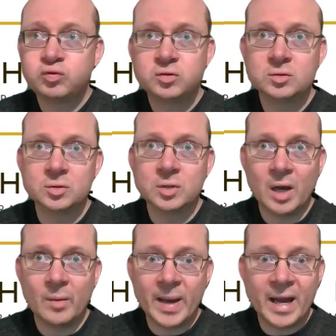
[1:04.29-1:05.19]

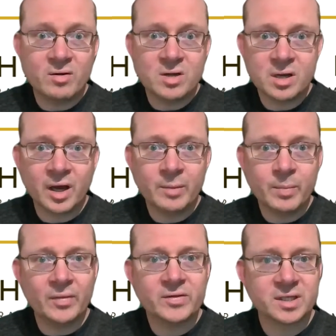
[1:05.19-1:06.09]
about 9
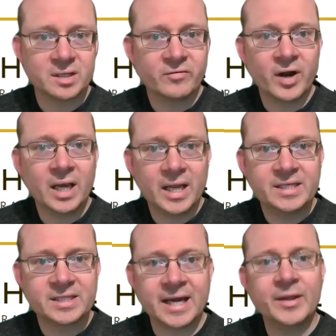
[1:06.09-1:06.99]
months at the very
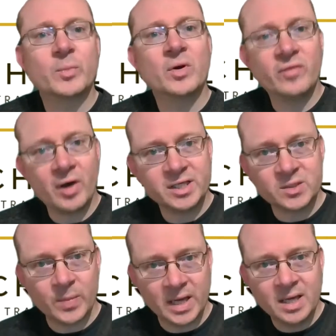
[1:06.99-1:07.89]
least now, that provides
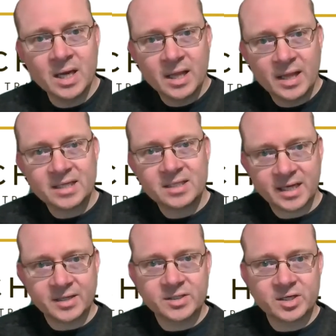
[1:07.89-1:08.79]
me that
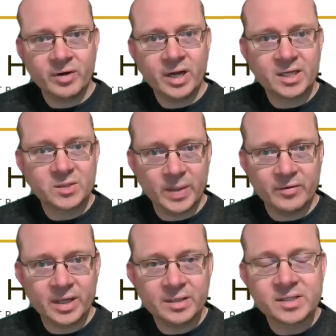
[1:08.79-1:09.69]
second screen
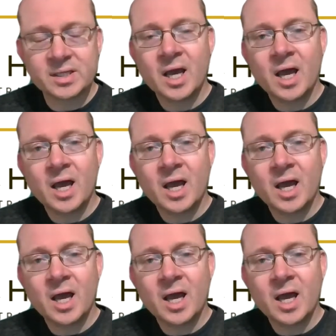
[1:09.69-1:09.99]
experience